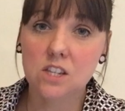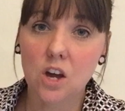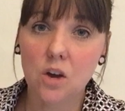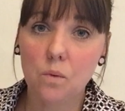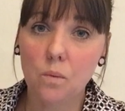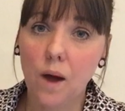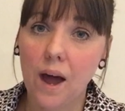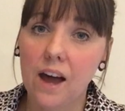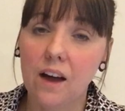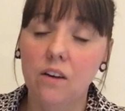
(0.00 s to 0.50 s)

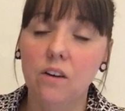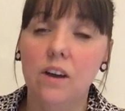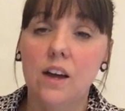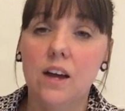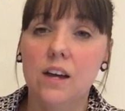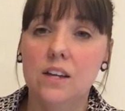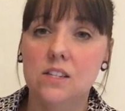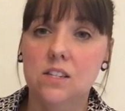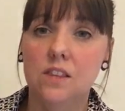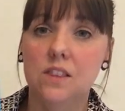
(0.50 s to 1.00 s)
so well.
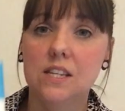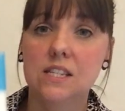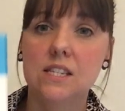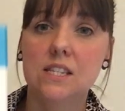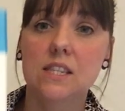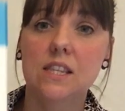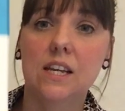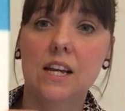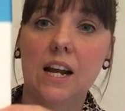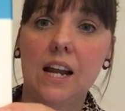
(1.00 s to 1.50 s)
So this
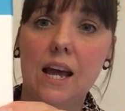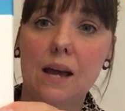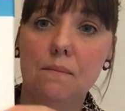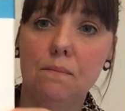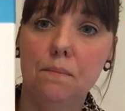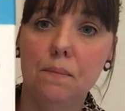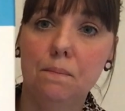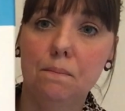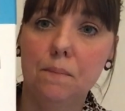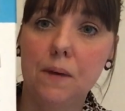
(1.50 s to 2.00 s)
is the
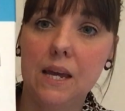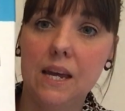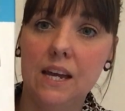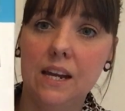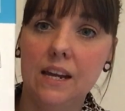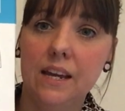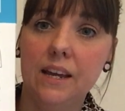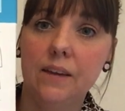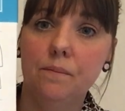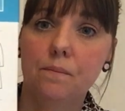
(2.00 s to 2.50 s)
Colette
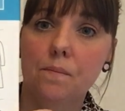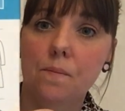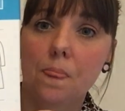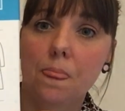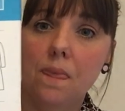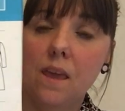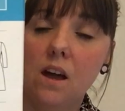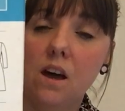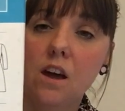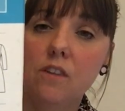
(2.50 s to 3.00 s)
Peony.
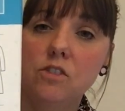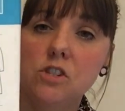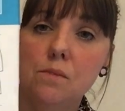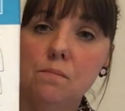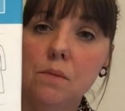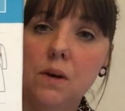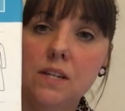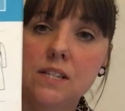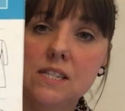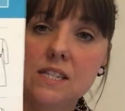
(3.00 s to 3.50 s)
I've
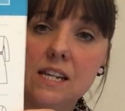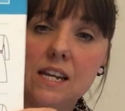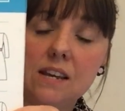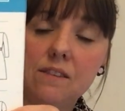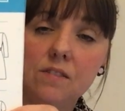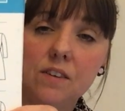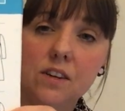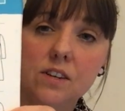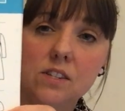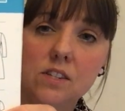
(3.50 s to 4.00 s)
done mine
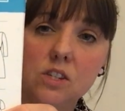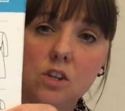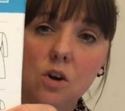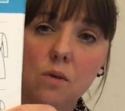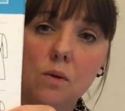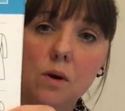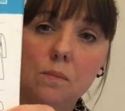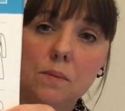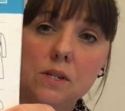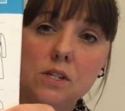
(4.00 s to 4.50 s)
sleeveless, so I
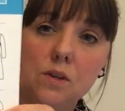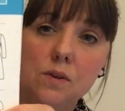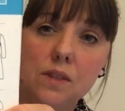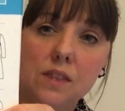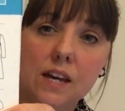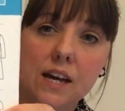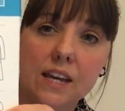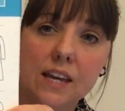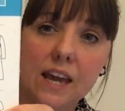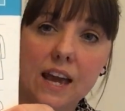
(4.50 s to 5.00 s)
will be
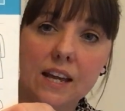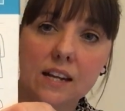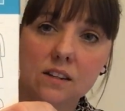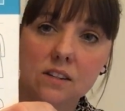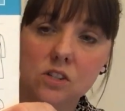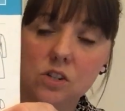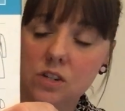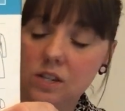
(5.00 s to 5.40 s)
doing that again.